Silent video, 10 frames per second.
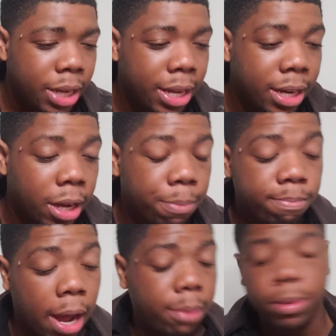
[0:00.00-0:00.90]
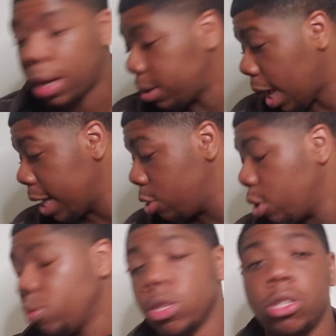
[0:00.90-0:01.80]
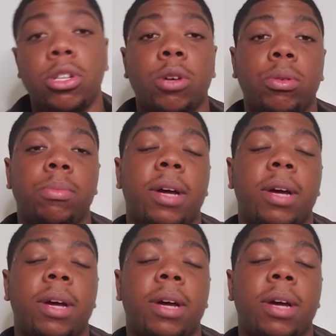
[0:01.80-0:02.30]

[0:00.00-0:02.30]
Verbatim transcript: And um, I, I, I thought it was dope.